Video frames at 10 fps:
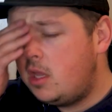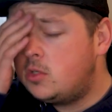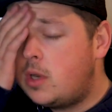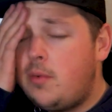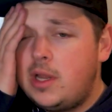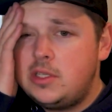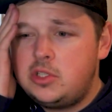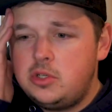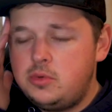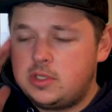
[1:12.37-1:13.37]
And so what I wanted to
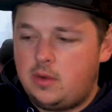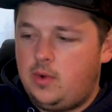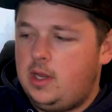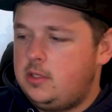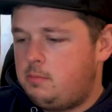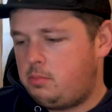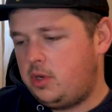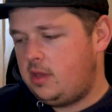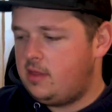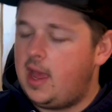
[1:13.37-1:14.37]
do was I wanted to
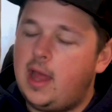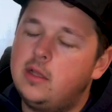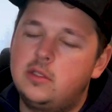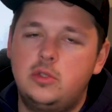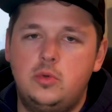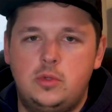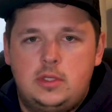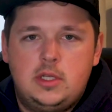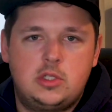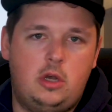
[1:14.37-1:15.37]
bring that to the
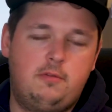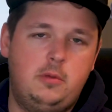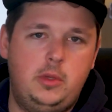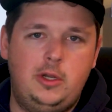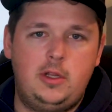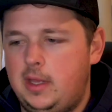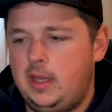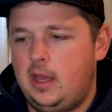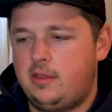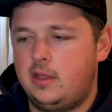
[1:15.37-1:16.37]
disc golf community.
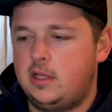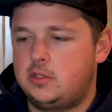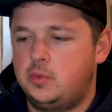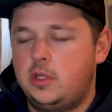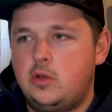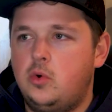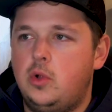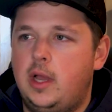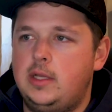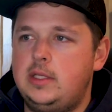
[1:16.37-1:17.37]
I think that's a really
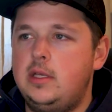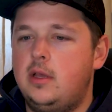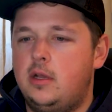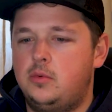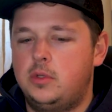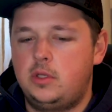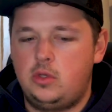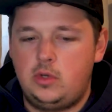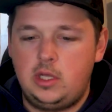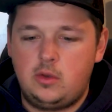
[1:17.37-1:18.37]
cool idea and a really
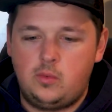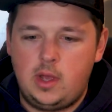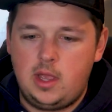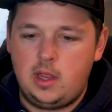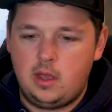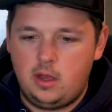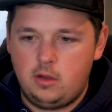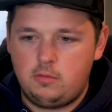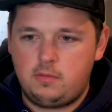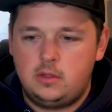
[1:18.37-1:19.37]
unique way
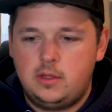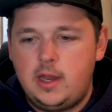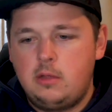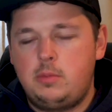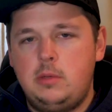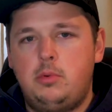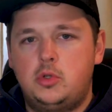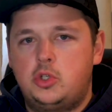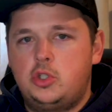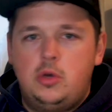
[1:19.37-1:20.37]
of letting
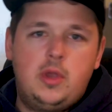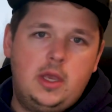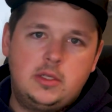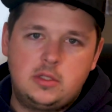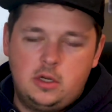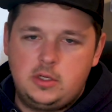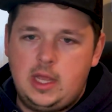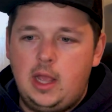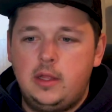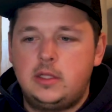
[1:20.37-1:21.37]
people showcase their
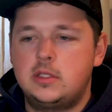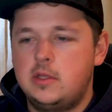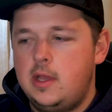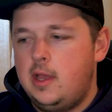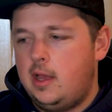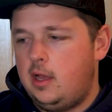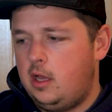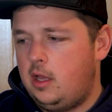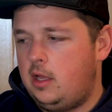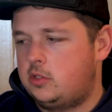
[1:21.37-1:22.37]
talents.
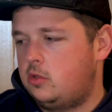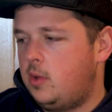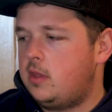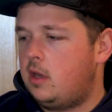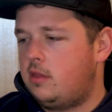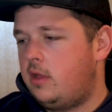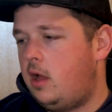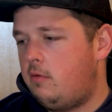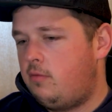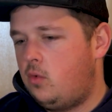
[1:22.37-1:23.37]
And so the way that I
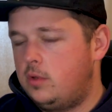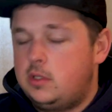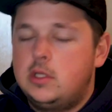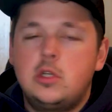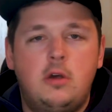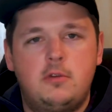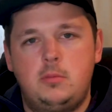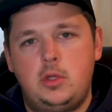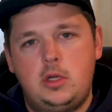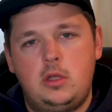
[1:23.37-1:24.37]
thought for the disc golf
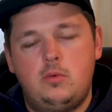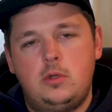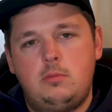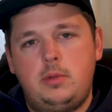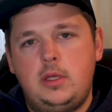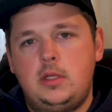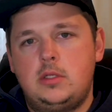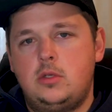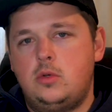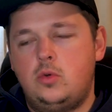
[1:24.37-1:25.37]
community would be
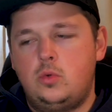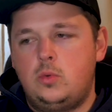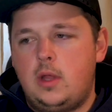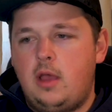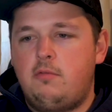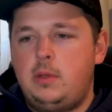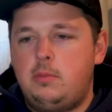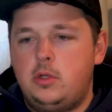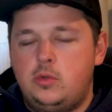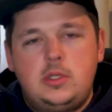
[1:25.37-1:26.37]
to have
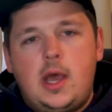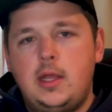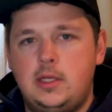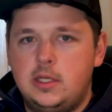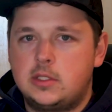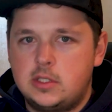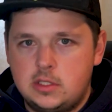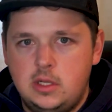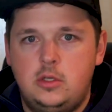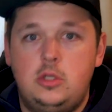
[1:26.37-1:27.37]
people who dye
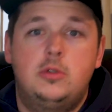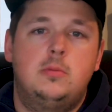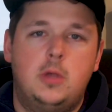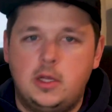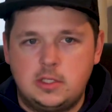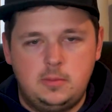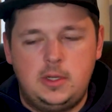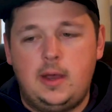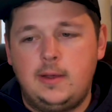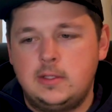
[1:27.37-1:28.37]
discs do some custom
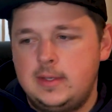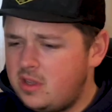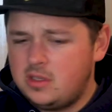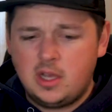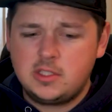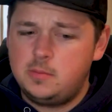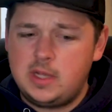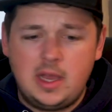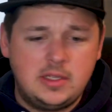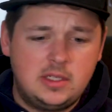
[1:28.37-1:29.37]
dyes. Custom
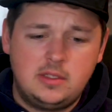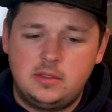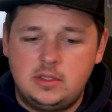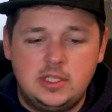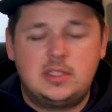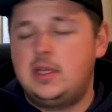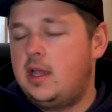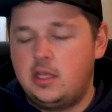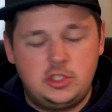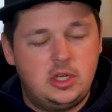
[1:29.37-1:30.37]
dyes and disc
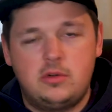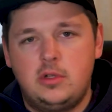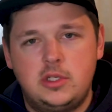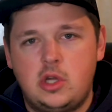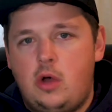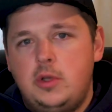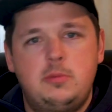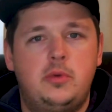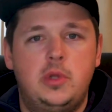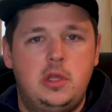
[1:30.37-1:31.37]
dyeing in general has always
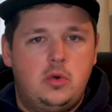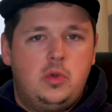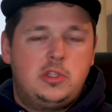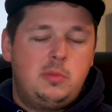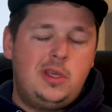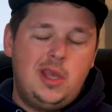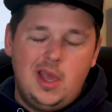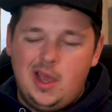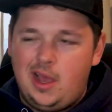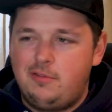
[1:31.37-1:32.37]
been really cool to me.
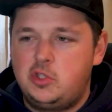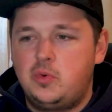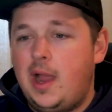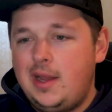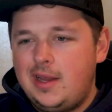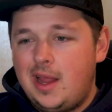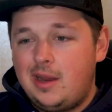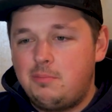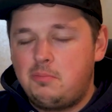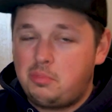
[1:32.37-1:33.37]
I've tried it
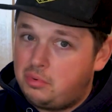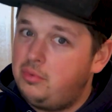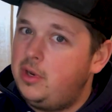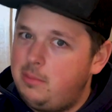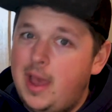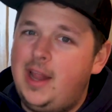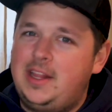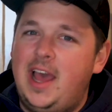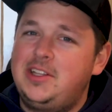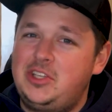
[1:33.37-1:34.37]
and I'm pretty bad at
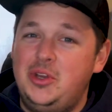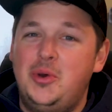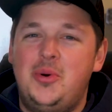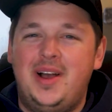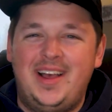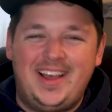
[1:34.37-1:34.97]
that too.